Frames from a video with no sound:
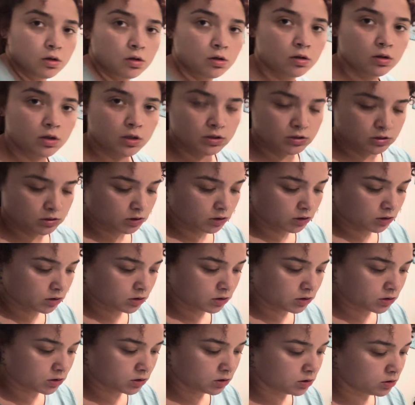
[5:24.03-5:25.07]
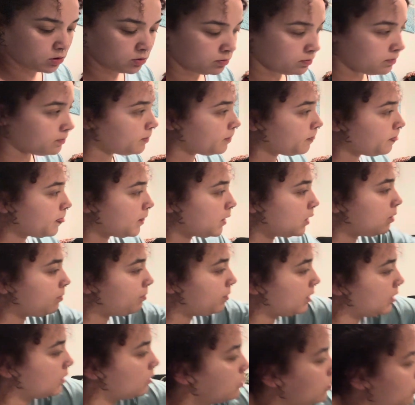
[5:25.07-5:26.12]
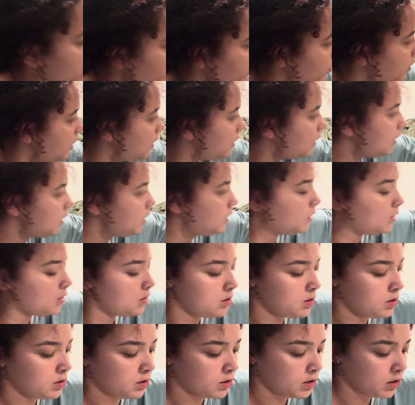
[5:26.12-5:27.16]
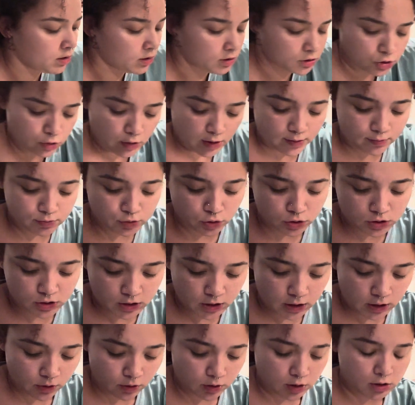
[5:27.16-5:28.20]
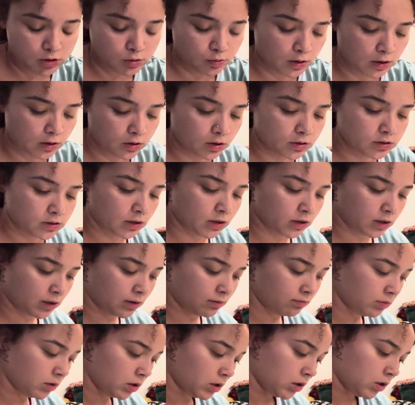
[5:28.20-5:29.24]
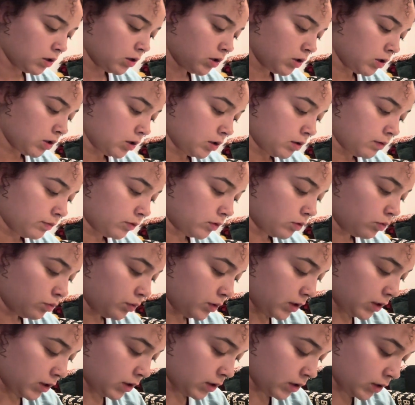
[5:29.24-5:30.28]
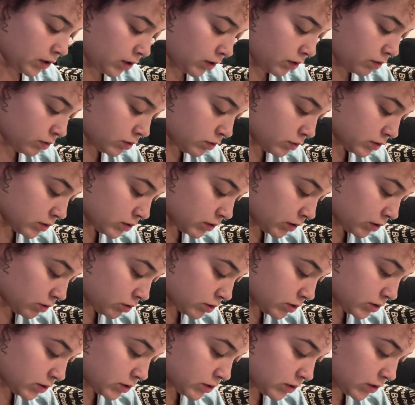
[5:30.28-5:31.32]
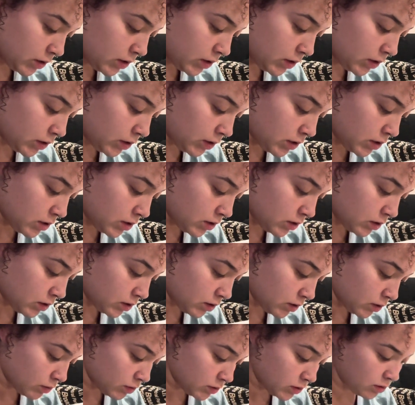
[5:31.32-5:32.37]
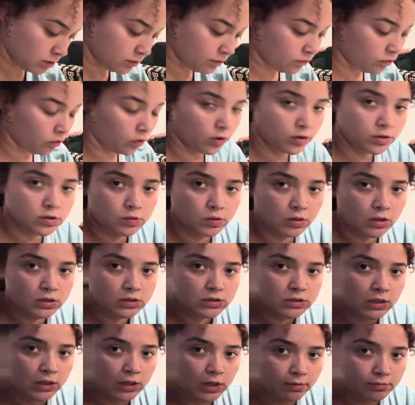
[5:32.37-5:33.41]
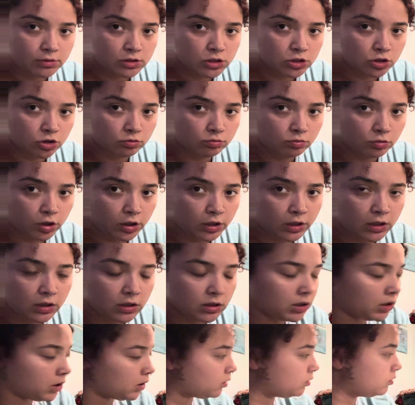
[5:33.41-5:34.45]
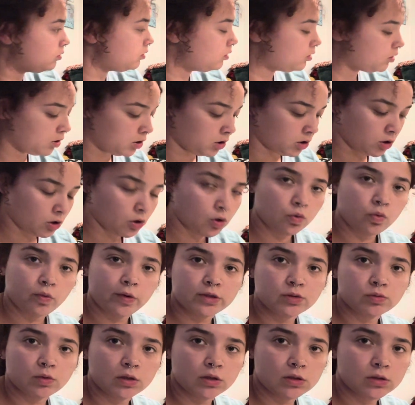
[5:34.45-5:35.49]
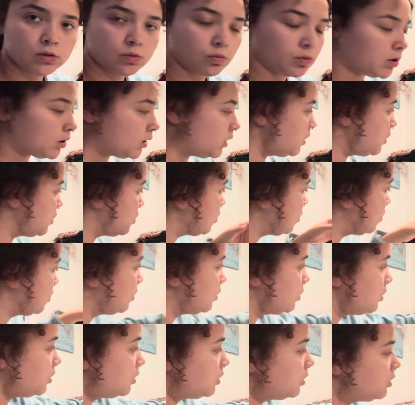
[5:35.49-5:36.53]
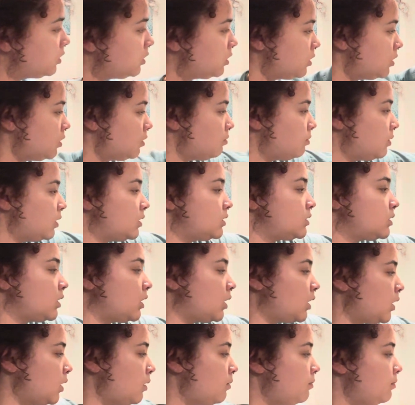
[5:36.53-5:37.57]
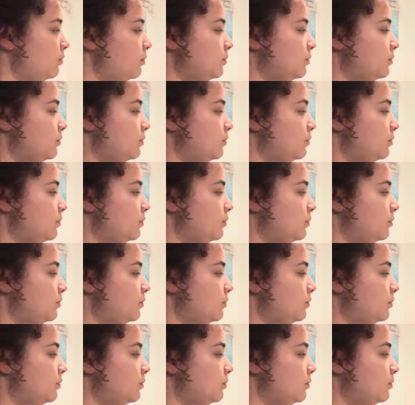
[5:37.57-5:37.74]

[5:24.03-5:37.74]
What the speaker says: This time, I'll pick the we. And these two items are together, that's why it looks like that. The we, which was letter C. It was the fourth, so you can see I'm still marking down which one is which. Mix it up.